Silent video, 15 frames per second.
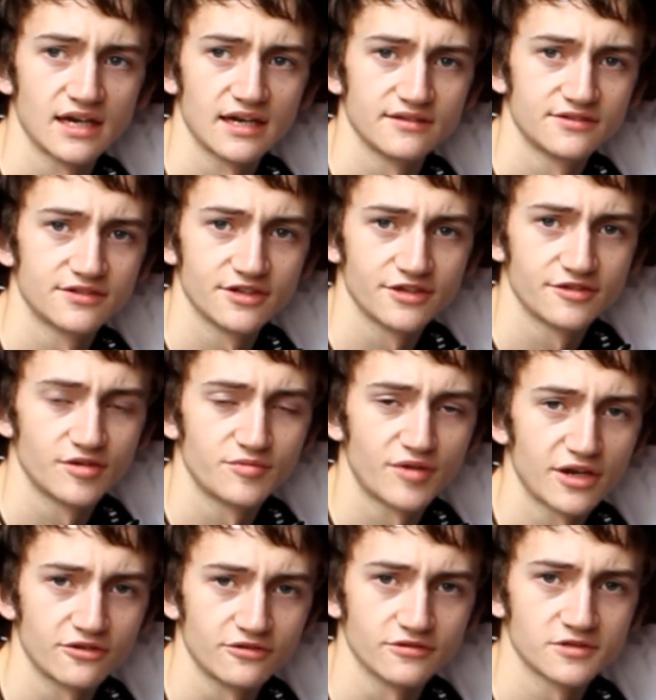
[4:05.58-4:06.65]
And 33
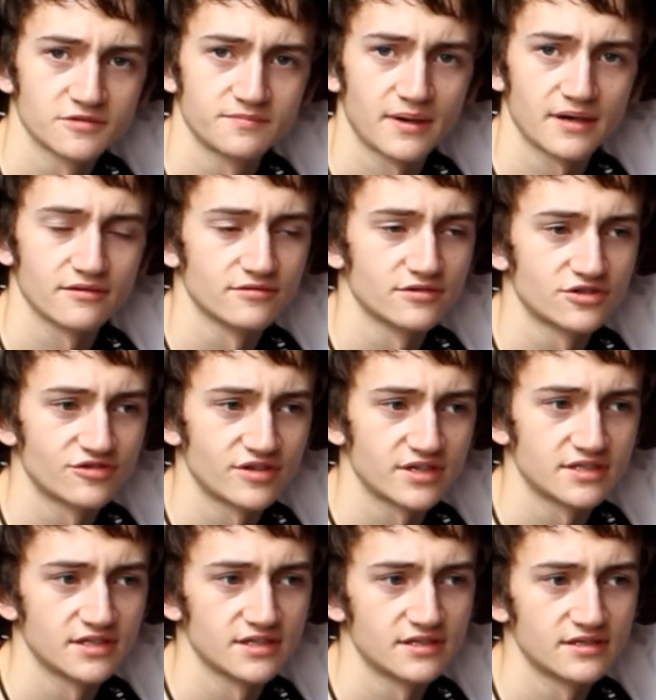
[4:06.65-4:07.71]
brake horsepower
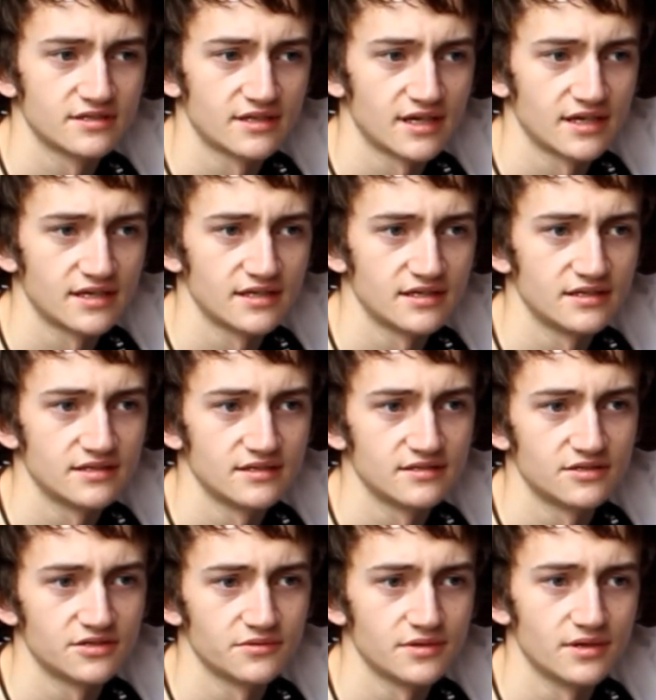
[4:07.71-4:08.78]
restricted, they
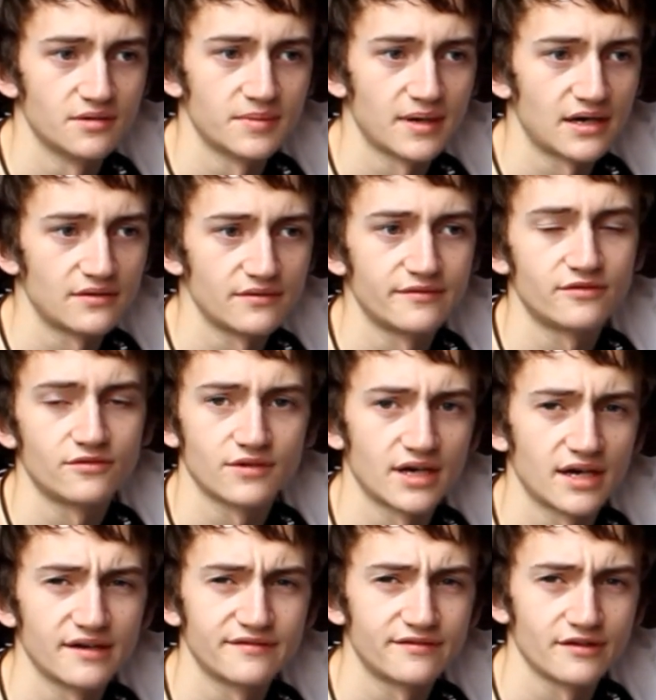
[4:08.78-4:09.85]
do it in about
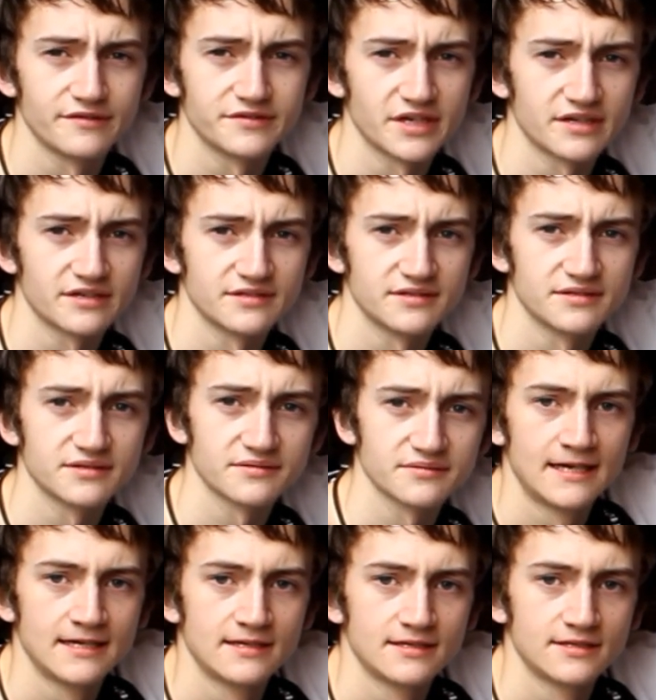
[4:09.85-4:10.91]
4.5–5 seconds.
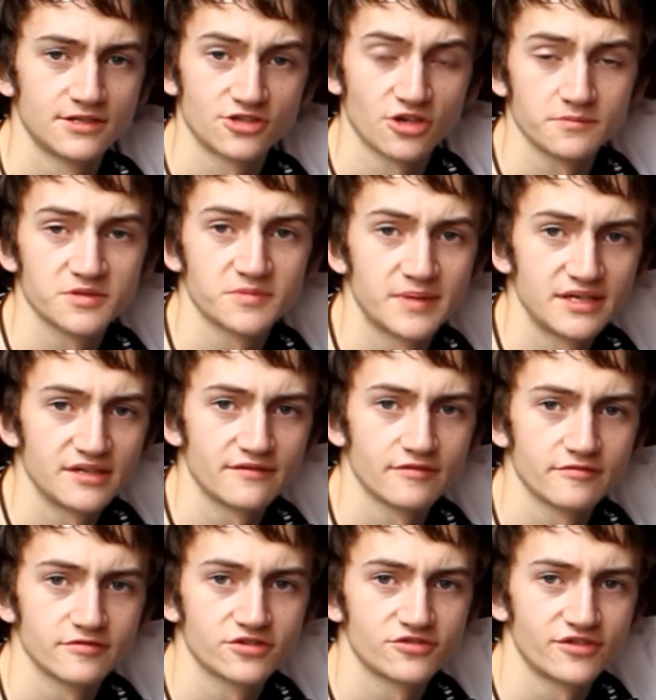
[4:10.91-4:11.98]
The top speed of a
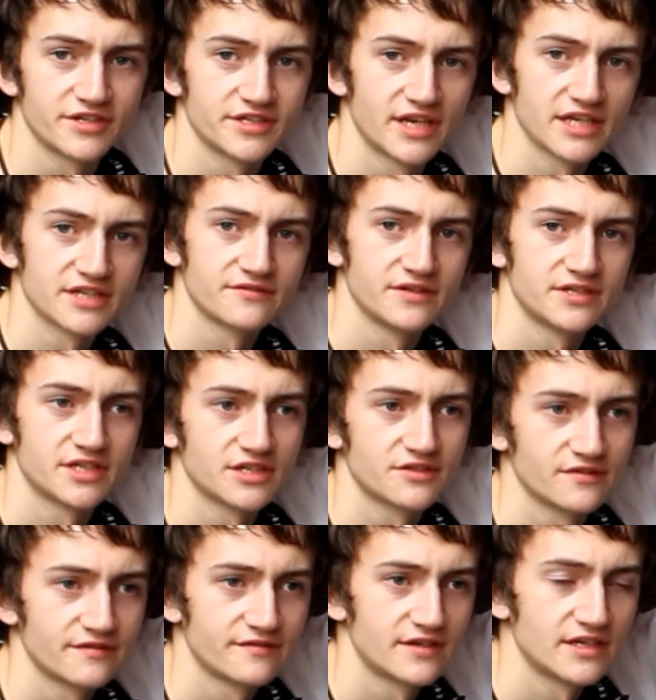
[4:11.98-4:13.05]
restricted
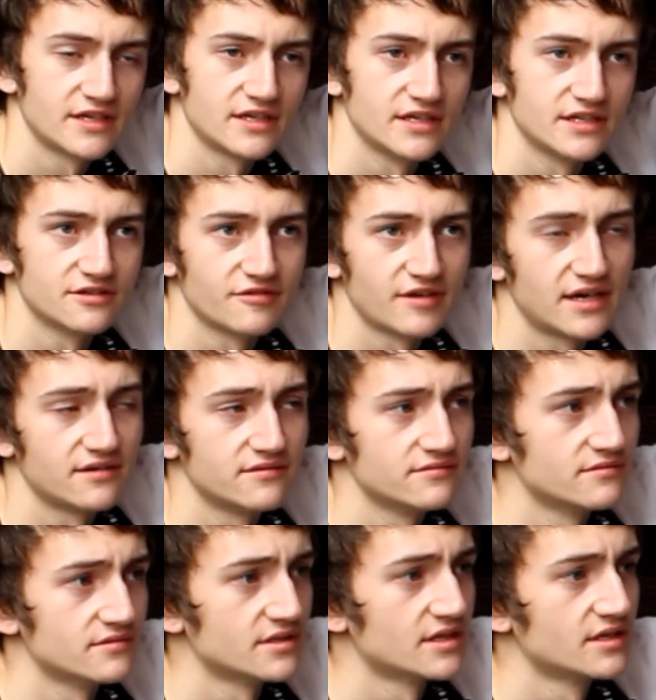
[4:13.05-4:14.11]
SV650 is
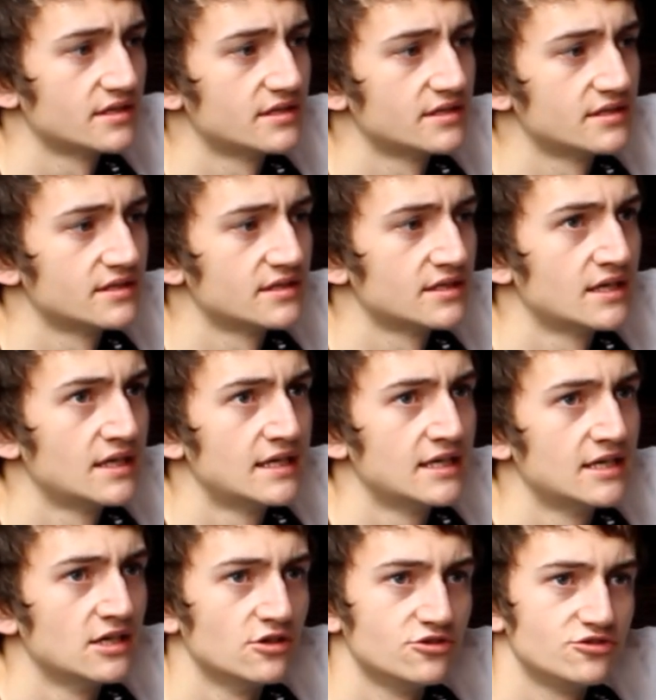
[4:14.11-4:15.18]
around
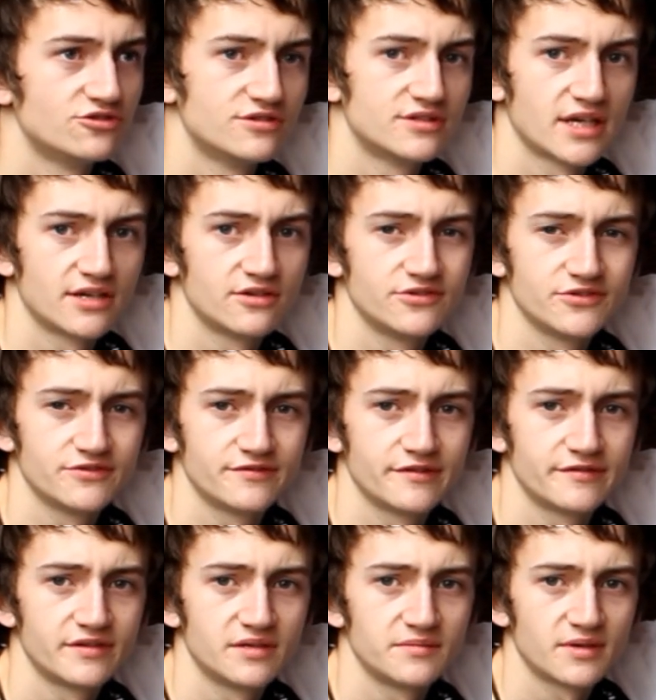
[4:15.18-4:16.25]

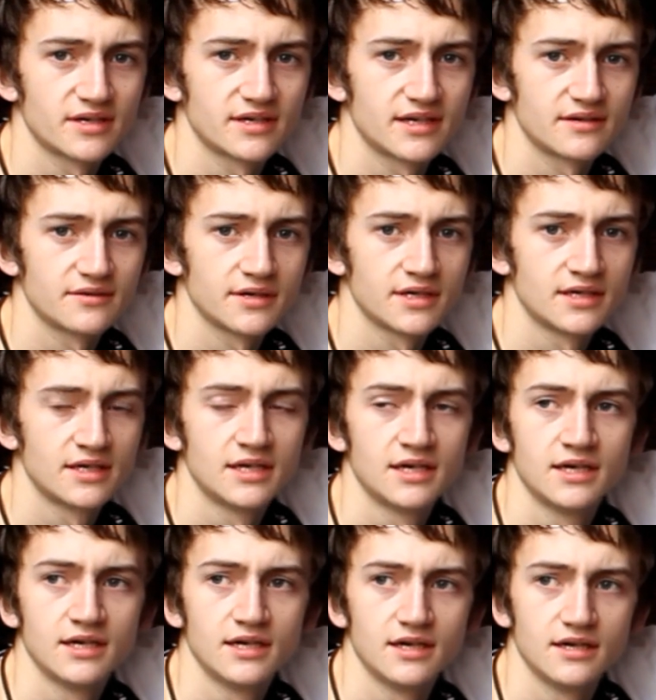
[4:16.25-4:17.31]
110–115 mile an hour.
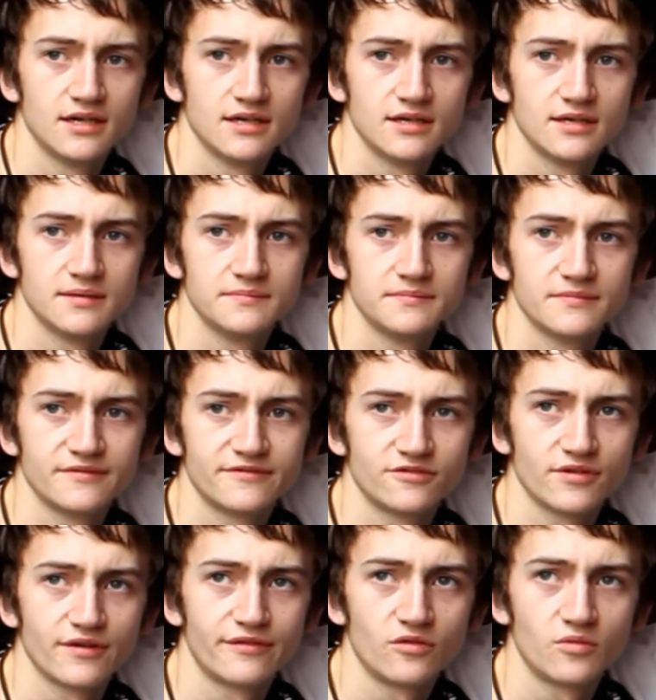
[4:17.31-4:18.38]

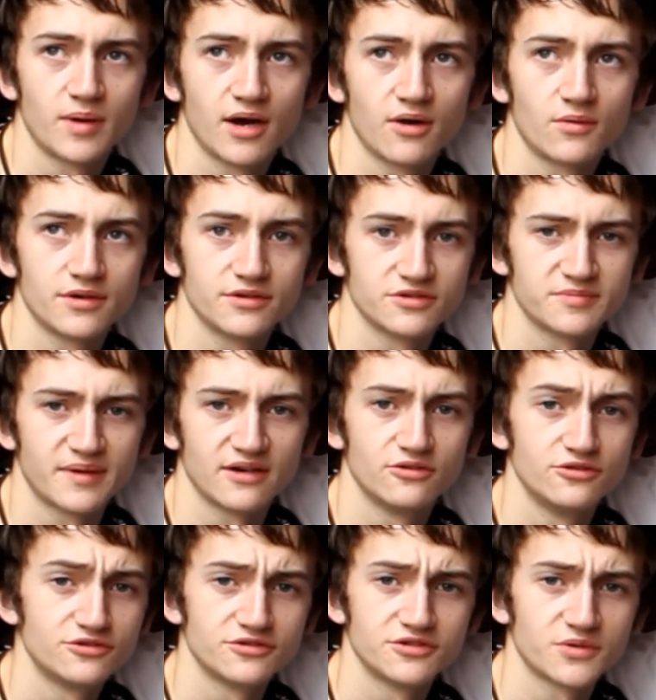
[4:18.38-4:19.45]
For a full power one, it's about
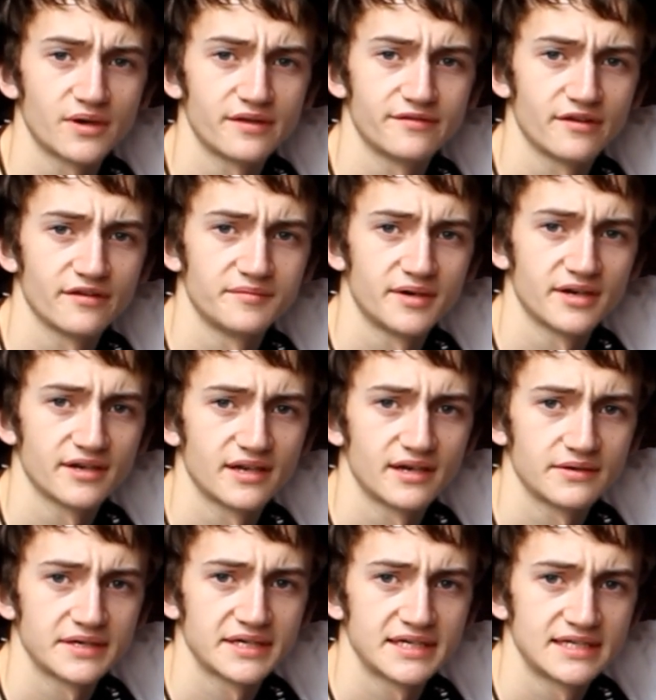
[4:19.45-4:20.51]
125 mile an
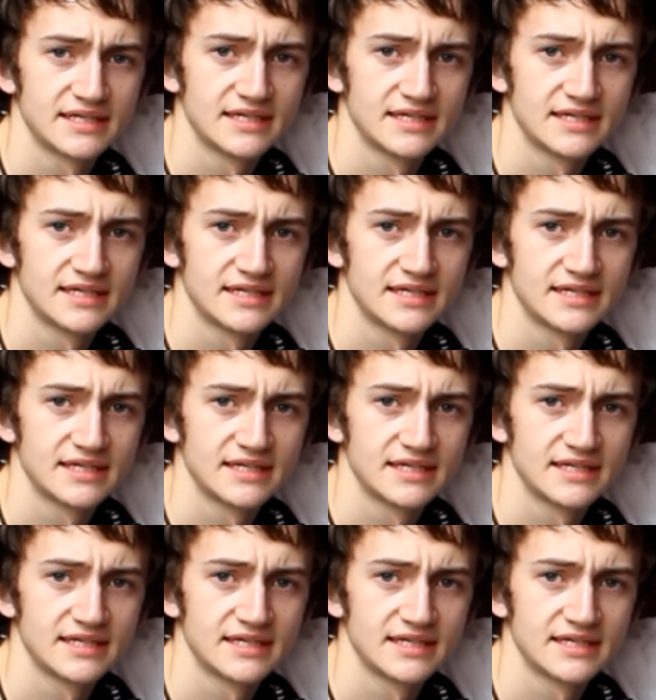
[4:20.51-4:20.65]
hour.